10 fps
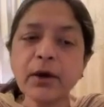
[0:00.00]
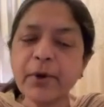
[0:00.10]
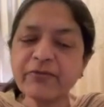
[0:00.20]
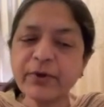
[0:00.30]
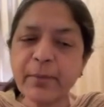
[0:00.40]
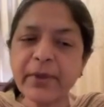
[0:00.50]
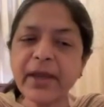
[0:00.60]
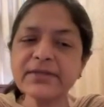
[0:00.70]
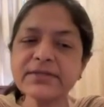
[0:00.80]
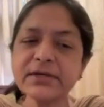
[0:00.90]
mefenamic
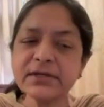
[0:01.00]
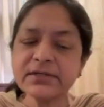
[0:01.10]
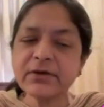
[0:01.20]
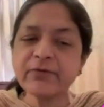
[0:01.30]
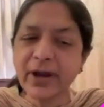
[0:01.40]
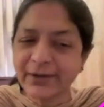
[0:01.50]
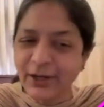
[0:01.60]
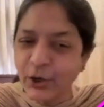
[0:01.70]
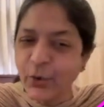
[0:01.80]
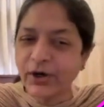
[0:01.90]
acid is given at a
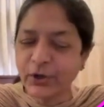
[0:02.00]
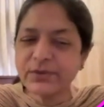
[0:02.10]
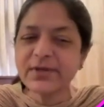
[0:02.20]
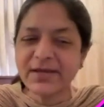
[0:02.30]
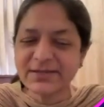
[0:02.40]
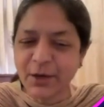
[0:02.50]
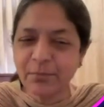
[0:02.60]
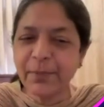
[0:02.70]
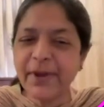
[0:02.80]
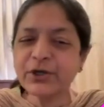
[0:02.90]
lower dose as
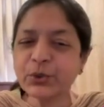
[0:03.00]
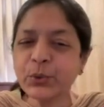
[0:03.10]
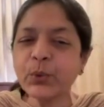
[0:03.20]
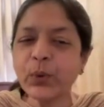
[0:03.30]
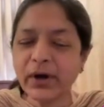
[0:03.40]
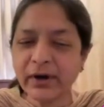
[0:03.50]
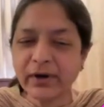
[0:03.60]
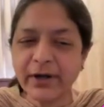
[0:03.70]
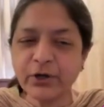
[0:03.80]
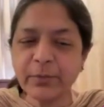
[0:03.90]
compared to
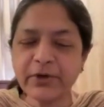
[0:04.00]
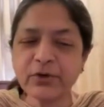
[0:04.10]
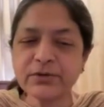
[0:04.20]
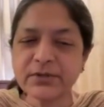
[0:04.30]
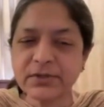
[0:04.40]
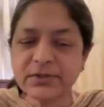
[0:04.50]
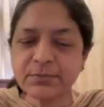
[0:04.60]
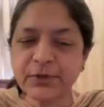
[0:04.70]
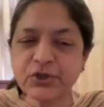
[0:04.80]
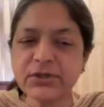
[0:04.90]

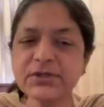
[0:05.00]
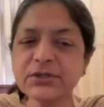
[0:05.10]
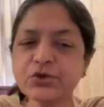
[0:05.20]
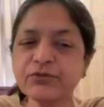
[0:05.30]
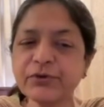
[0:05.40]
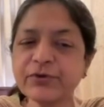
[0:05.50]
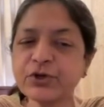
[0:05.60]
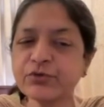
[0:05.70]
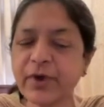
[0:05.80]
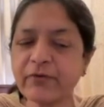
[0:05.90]
endometriosis patients, 250
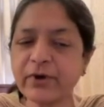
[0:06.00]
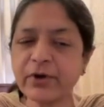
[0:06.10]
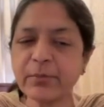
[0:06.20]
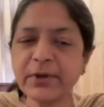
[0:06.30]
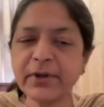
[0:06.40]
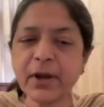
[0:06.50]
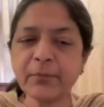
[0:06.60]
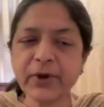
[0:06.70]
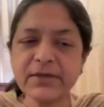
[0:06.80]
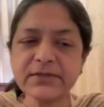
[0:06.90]
to 500
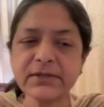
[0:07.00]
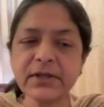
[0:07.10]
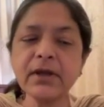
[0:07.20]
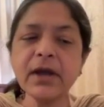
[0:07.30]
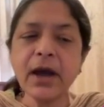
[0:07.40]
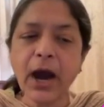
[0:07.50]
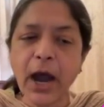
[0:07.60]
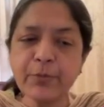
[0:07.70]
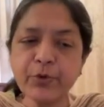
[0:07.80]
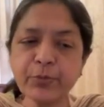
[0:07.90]
milligram thrice a day.
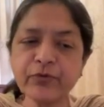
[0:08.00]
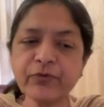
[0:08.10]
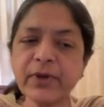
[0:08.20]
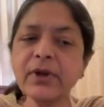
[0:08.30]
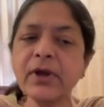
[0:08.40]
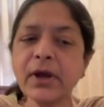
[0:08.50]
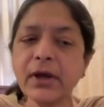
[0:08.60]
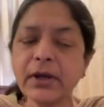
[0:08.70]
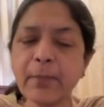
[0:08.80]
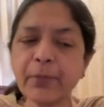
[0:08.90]
Ibuprofen,
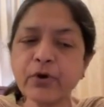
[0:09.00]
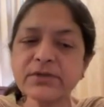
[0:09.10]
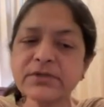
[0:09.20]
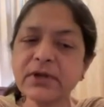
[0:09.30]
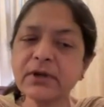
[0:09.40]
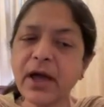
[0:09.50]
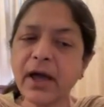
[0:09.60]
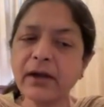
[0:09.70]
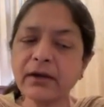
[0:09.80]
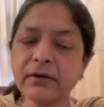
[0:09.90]
naproxen,
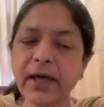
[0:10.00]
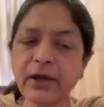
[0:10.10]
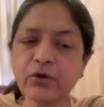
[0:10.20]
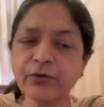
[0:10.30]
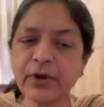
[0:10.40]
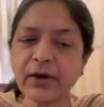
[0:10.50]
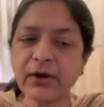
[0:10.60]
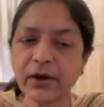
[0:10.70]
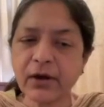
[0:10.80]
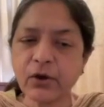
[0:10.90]
and
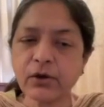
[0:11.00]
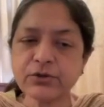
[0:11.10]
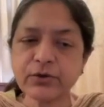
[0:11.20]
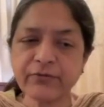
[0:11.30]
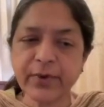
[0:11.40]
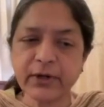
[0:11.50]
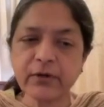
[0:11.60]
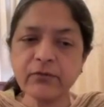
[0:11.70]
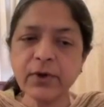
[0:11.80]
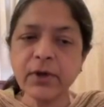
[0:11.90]
diclofenac are also
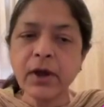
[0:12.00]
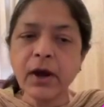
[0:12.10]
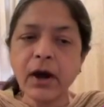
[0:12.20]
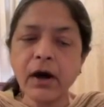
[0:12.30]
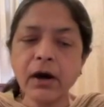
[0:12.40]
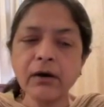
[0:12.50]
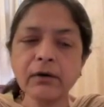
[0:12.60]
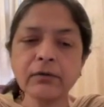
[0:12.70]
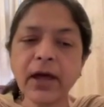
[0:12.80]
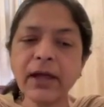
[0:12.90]
effective.
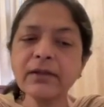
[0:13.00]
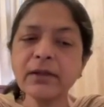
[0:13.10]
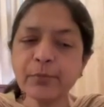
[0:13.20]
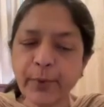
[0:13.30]
And the